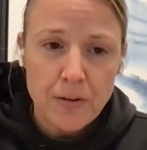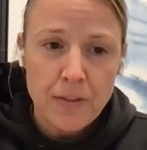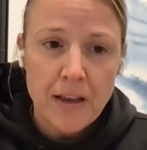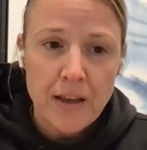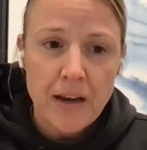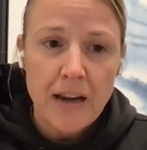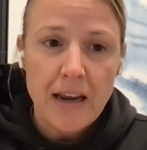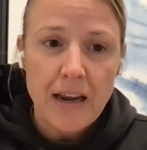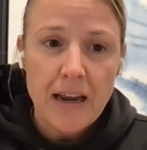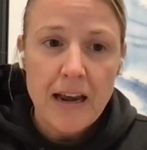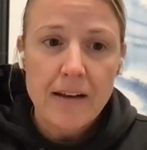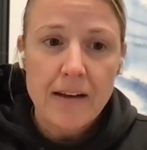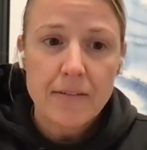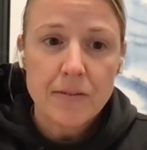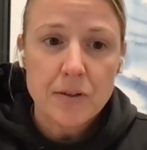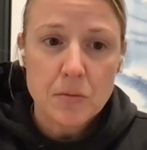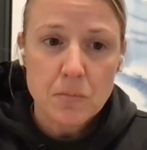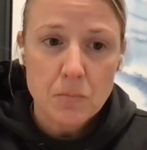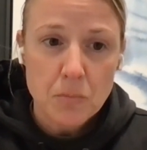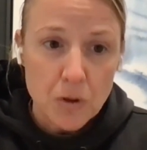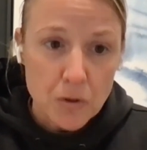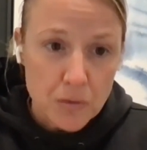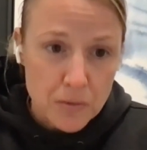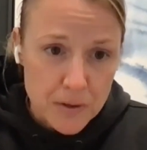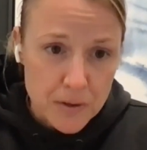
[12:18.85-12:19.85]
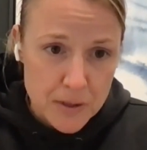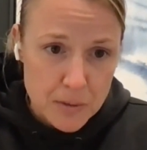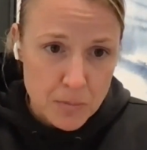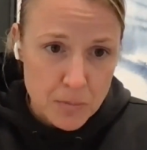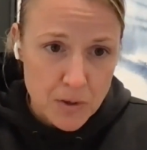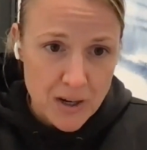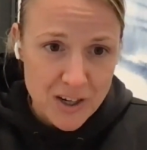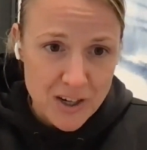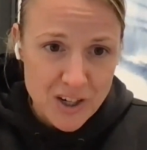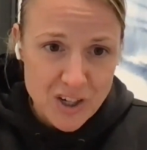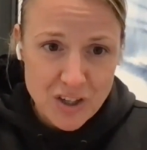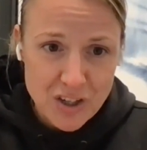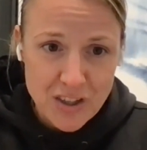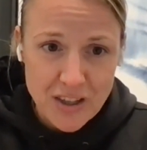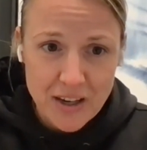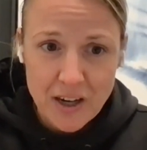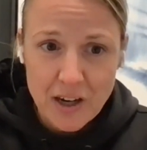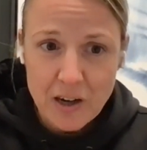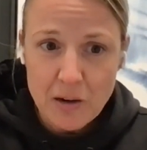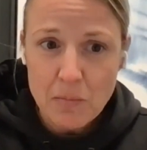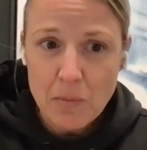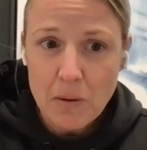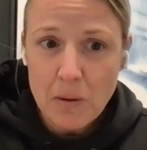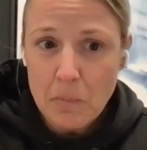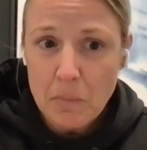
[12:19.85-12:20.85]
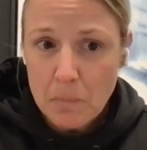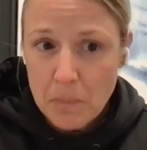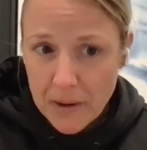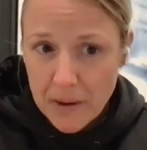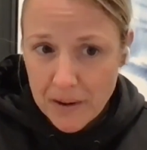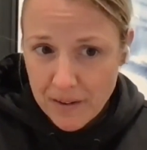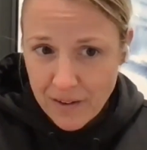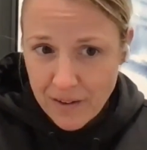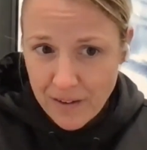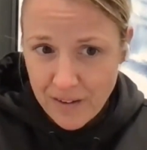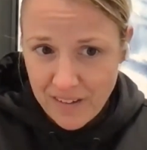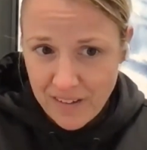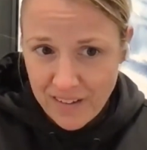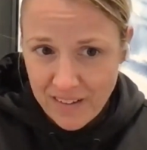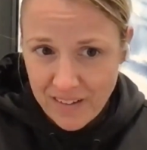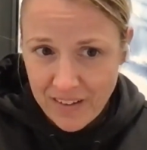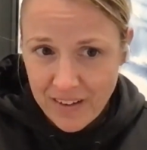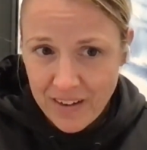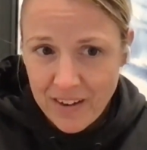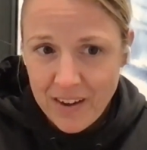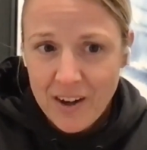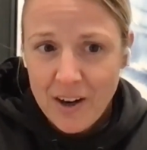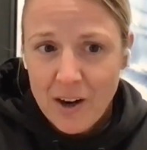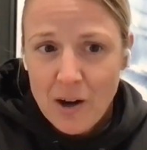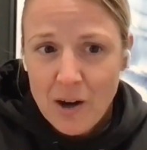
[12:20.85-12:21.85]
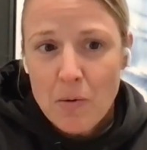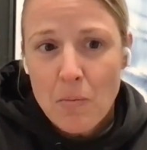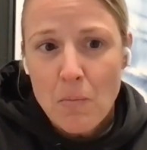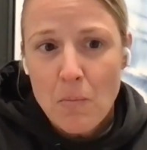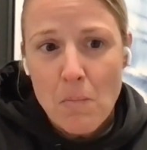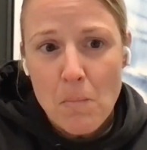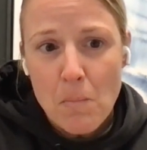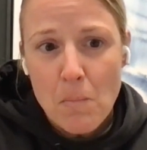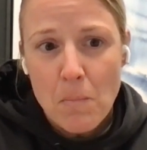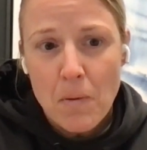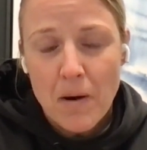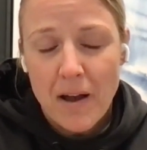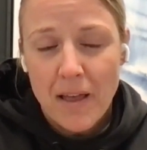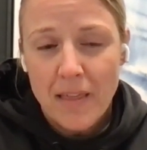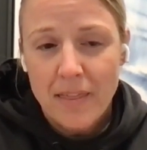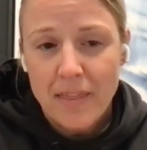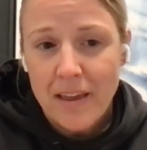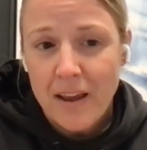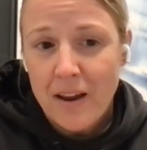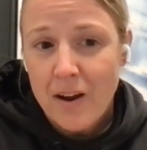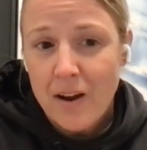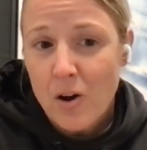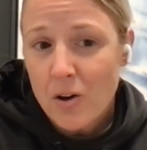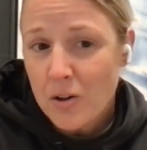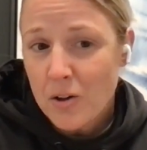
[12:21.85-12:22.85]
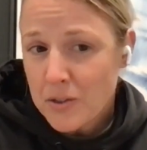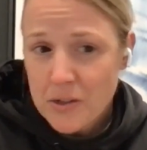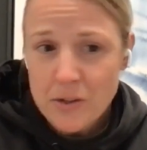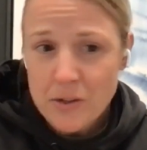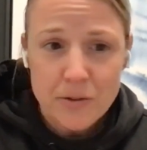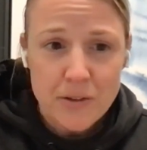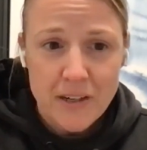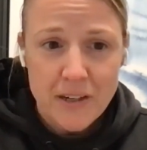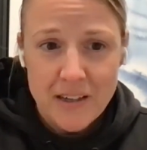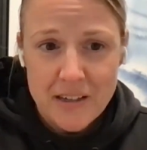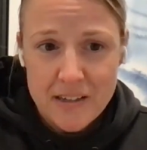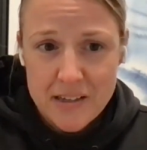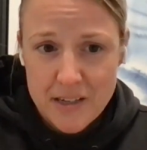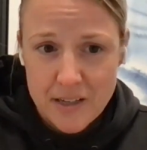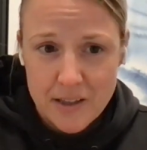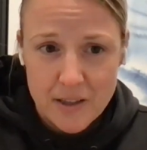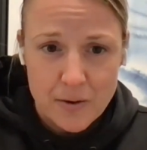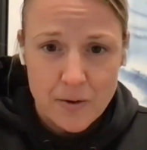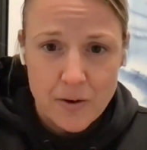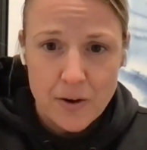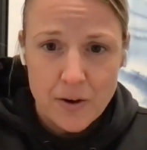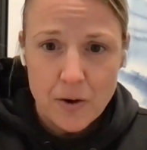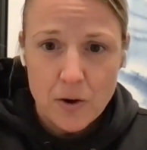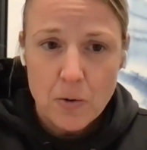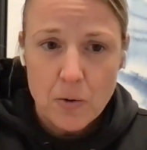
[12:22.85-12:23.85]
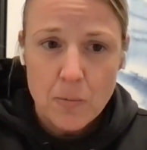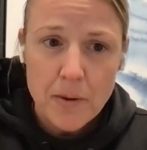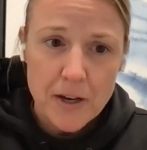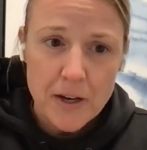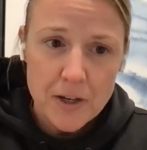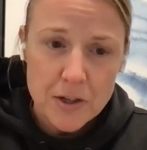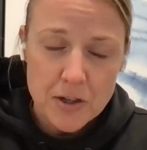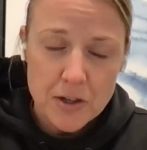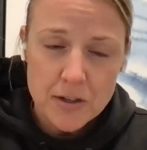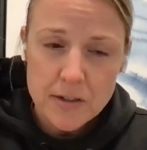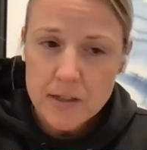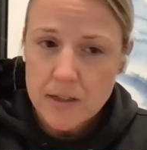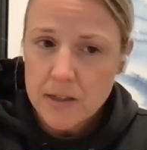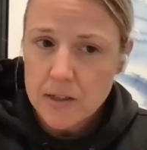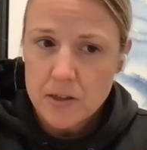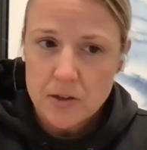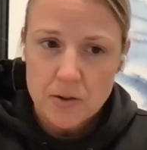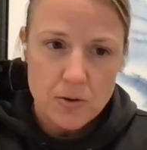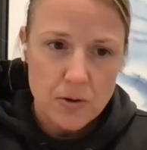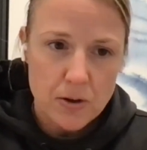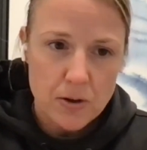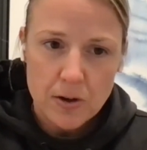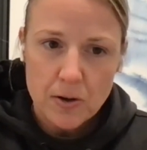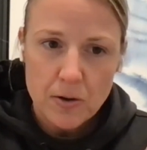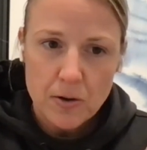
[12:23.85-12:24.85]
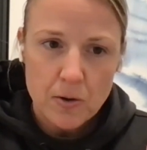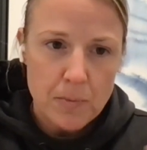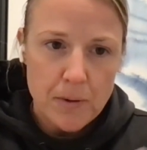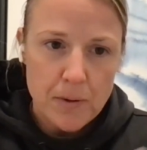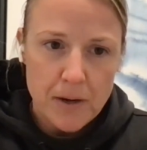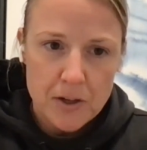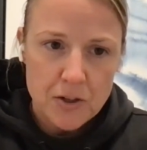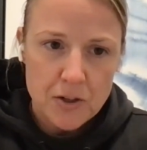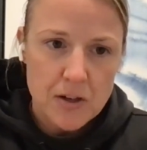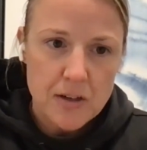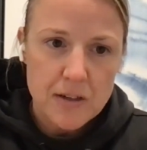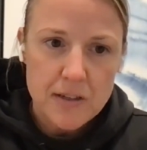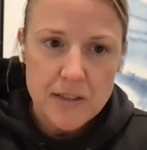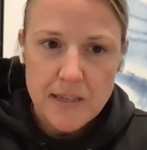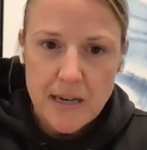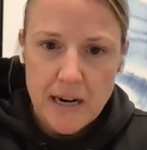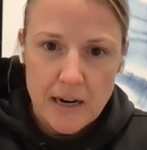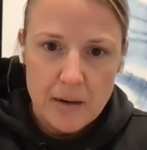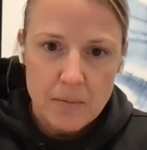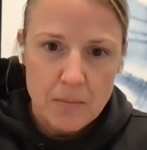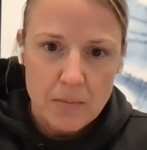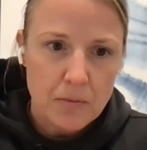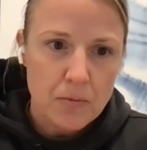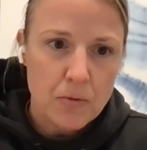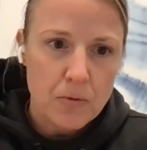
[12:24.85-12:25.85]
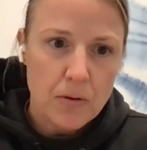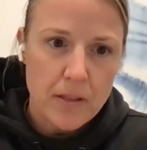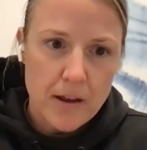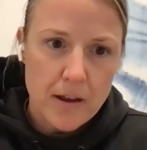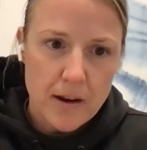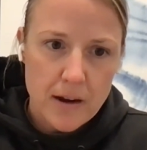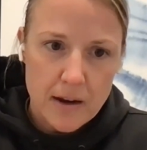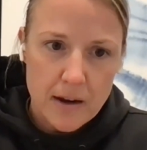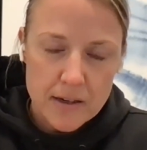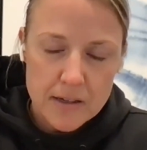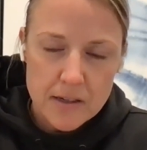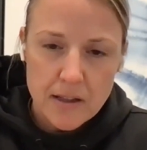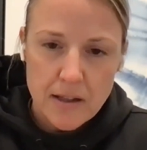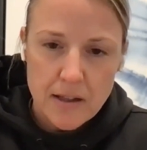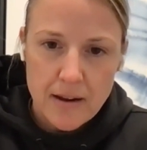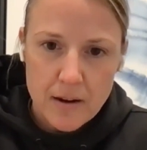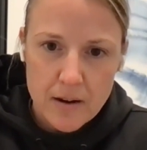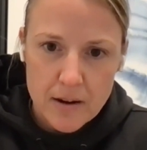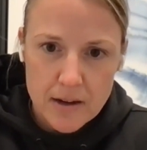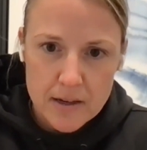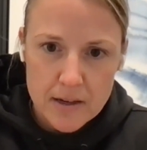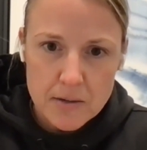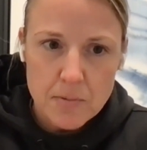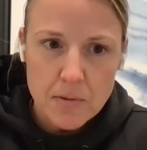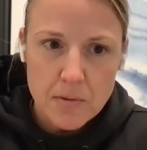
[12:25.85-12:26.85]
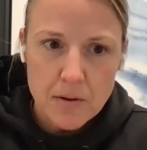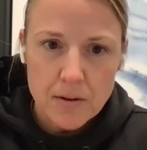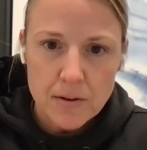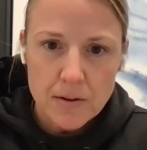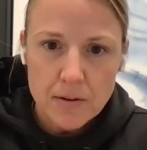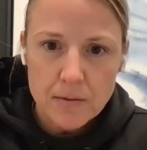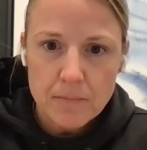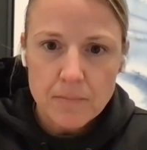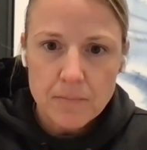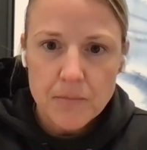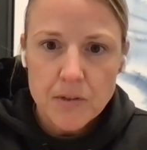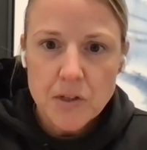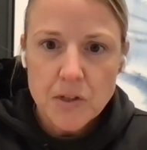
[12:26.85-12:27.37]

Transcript: They didn't have to move as much. They could be bigger, but they also didn't see the critical patients because the critical patients died before they got to that hospital.